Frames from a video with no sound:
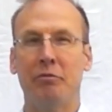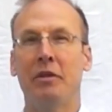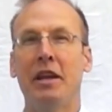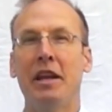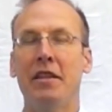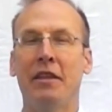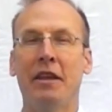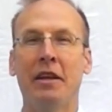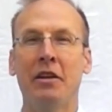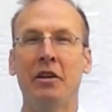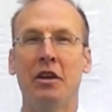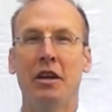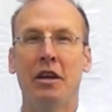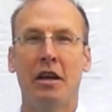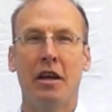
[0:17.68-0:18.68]
anything,
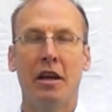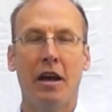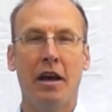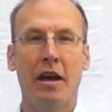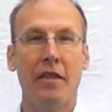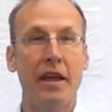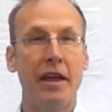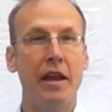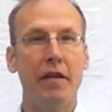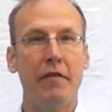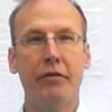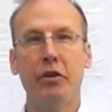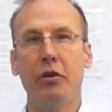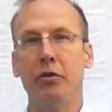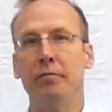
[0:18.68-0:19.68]
they need
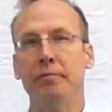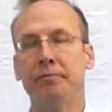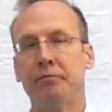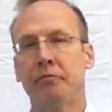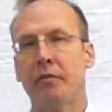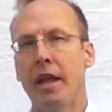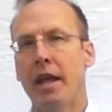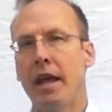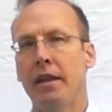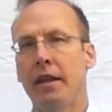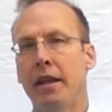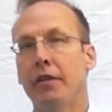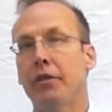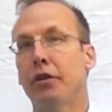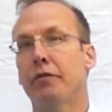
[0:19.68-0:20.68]
food, and they
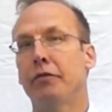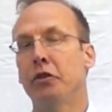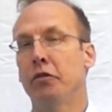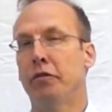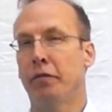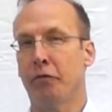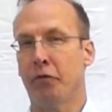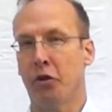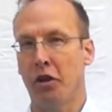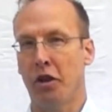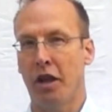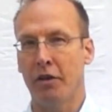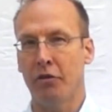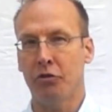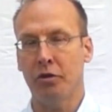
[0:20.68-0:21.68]
get their food from
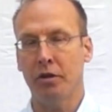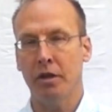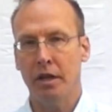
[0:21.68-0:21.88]
fertilizer.